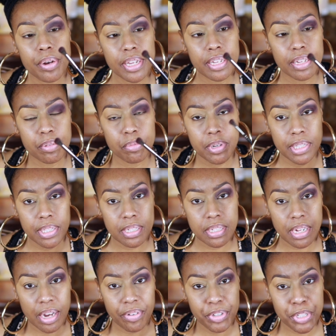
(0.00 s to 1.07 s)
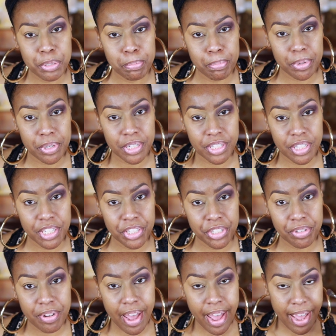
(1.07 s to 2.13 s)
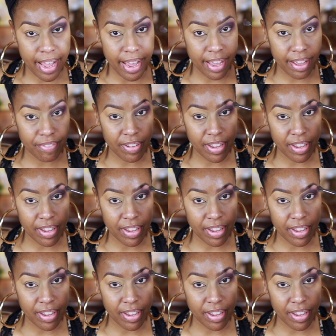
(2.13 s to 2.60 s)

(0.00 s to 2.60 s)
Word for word: in with the softest brush that you have